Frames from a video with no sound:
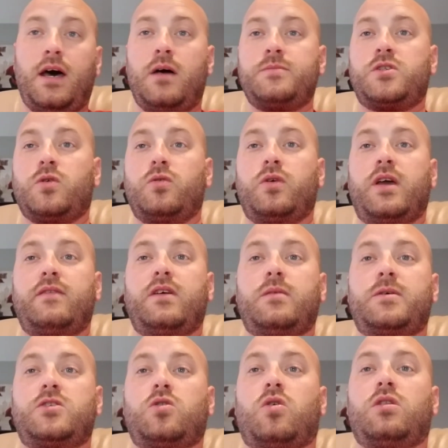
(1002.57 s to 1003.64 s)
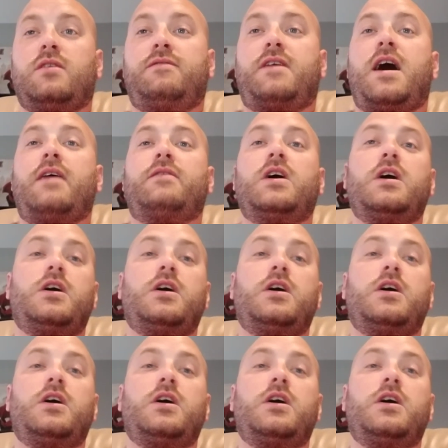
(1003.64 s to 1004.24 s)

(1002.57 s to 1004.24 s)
so giving him a total of 5.